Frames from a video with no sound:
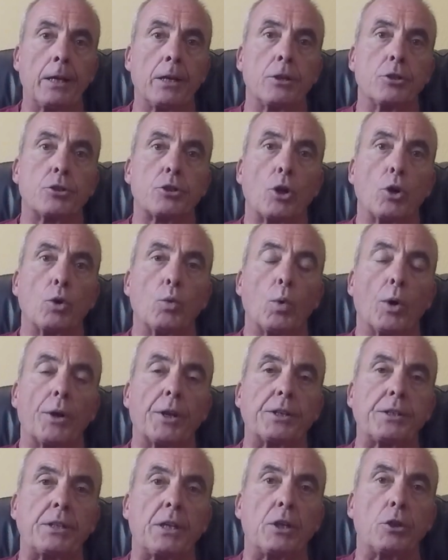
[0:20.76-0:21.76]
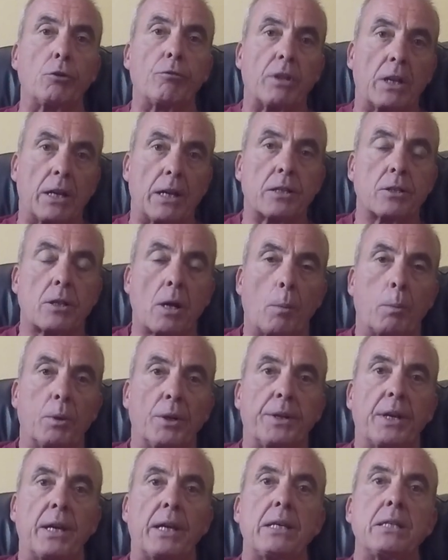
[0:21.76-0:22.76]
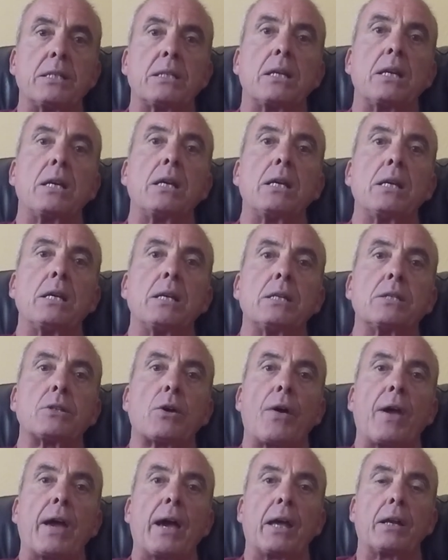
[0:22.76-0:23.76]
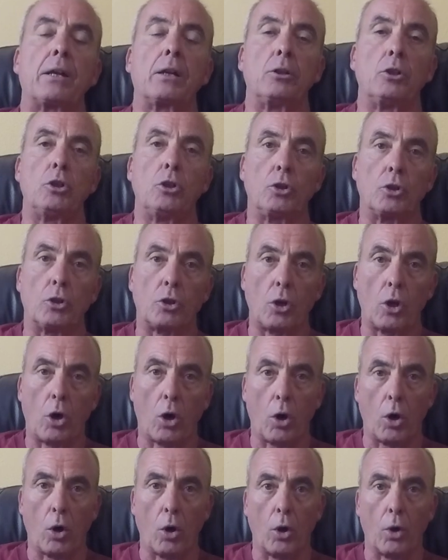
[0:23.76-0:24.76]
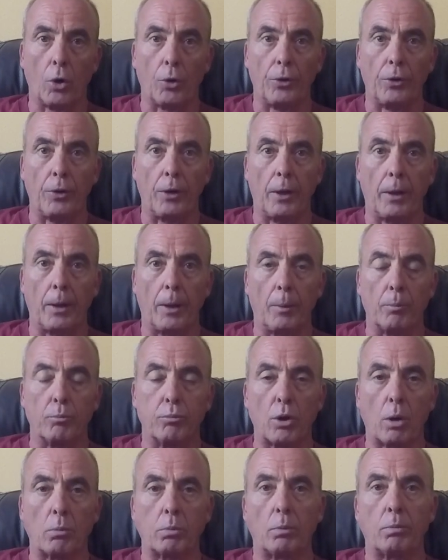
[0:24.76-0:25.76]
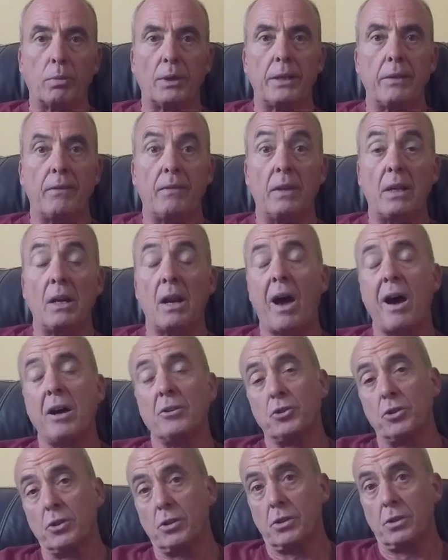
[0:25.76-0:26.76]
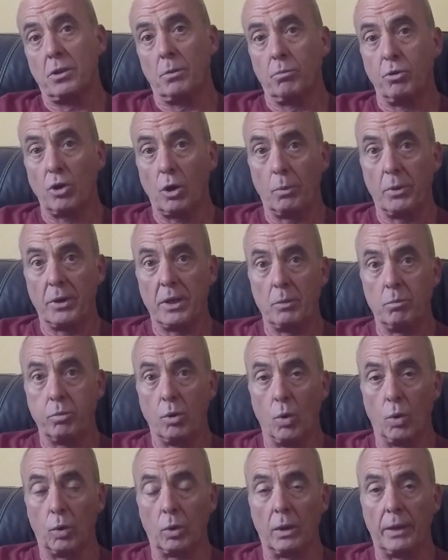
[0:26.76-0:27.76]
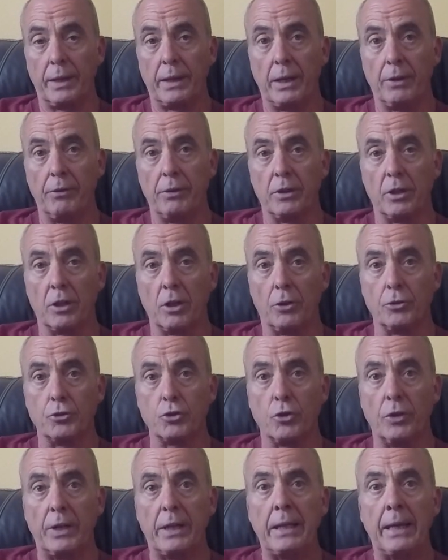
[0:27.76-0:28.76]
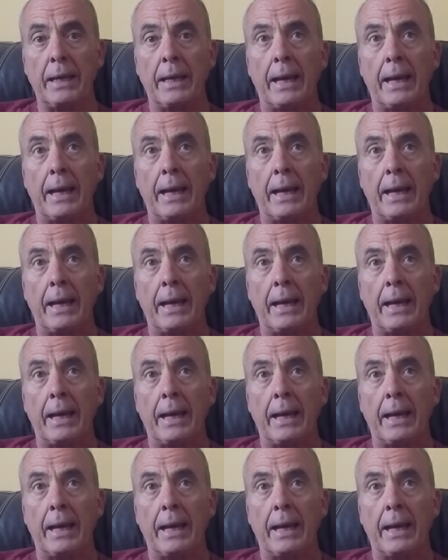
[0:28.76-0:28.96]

So what I did over the last couple of days is I had a look on probably the largest property portal here in the country.